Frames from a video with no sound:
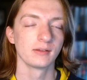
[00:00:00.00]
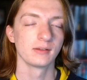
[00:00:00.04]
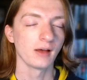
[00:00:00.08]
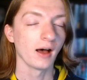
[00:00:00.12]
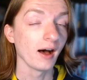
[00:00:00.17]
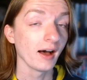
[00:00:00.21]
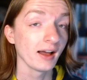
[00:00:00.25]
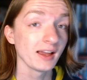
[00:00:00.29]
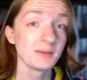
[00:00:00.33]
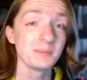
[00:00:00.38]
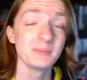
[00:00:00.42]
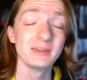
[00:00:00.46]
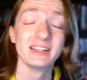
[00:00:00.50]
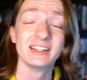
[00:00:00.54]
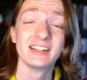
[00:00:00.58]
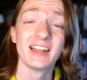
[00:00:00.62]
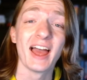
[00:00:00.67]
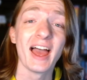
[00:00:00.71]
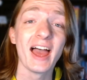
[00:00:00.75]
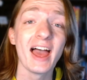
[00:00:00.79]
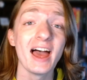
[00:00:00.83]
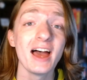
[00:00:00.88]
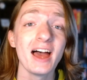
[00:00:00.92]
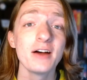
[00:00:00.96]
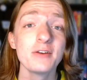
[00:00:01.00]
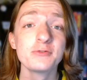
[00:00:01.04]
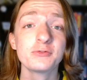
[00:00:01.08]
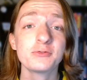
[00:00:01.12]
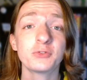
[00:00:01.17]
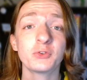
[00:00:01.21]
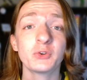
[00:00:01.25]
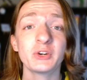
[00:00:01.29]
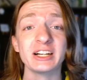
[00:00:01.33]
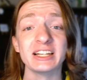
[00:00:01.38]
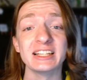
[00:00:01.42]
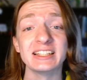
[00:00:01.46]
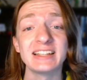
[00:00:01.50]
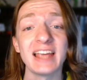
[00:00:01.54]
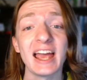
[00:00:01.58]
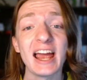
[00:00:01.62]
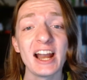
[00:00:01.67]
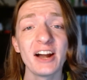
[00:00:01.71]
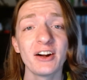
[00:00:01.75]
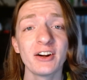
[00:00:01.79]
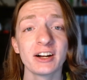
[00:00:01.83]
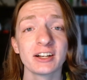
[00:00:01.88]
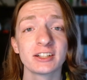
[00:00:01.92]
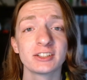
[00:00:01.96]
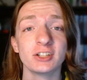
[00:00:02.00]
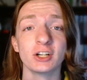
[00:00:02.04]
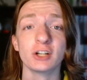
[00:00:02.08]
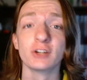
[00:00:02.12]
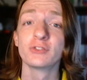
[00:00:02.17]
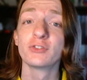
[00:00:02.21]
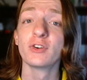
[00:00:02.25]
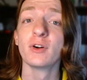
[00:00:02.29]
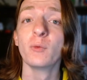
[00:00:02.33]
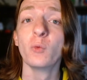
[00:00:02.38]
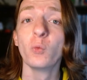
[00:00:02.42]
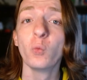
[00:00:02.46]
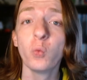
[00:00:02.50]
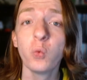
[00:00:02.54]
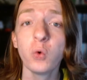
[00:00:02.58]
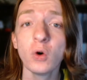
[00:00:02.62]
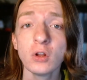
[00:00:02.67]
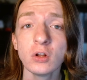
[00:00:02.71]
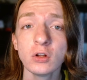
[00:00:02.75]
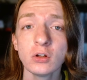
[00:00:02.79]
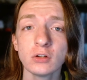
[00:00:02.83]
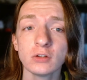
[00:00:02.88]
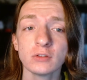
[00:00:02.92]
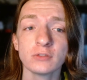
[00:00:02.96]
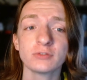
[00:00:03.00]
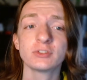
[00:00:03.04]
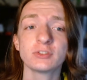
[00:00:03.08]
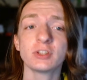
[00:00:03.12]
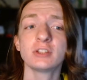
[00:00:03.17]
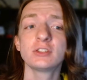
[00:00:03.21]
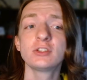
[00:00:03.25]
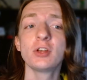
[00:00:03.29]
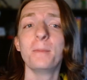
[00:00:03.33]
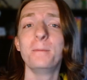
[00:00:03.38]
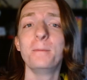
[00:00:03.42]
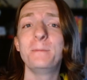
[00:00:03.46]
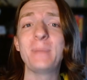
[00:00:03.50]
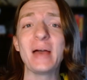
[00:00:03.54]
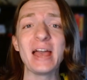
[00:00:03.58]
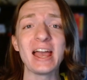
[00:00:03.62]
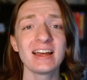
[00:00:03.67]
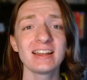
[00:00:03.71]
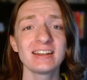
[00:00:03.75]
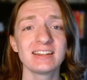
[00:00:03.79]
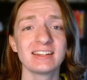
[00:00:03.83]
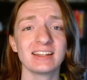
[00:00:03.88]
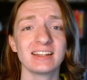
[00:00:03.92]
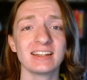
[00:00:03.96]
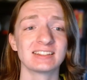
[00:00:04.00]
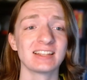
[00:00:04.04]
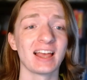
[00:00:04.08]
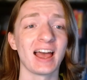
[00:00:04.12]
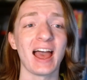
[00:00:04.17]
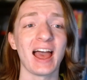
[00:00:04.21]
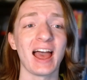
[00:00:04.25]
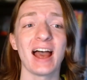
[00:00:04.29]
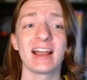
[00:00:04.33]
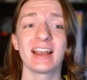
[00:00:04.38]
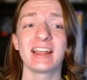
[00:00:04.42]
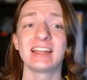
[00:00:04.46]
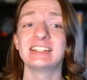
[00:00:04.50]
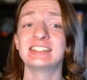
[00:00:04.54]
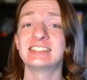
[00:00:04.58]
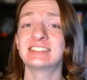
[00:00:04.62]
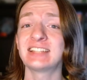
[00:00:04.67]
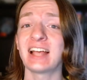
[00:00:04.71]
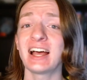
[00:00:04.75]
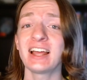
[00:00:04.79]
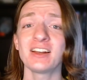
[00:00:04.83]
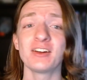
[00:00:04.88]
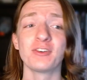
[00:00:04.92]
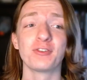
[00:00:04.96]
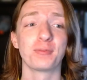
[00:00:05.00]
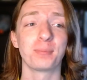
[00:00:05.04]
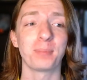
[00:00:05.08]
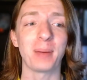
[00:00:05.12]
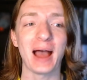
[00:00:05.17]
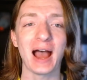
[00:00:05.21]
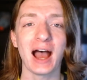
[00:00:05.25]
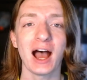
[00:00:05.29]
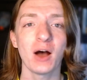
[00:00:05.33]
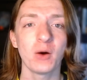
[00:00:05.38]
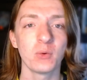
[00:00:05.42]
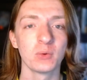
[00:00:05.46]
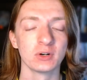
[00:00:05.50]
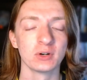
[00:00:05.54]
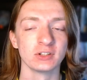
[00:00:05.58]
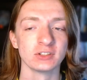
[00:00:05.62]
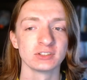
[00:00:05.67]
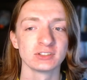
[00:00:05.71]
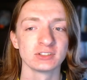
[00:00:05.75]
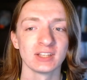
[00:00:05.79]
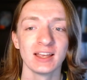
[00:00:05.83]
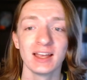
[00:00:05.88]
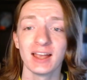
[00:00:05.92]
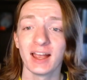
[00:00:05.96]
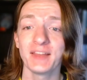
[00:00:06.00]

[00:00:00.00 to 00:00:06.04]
I mean, every character, from wolves to bandits, had a set of powers,